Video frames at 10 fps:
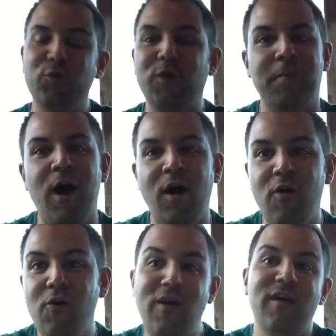tout le
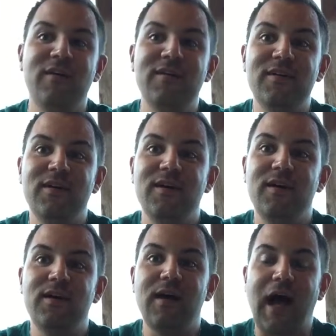monde.
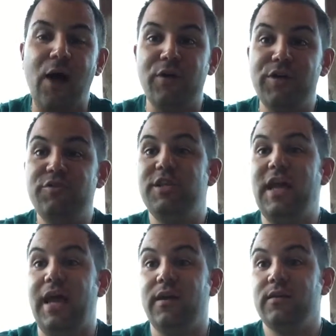How are you
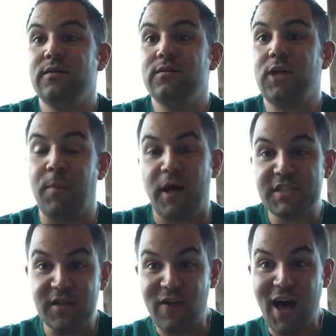today? Comment
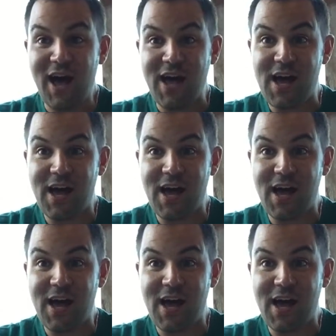ça va?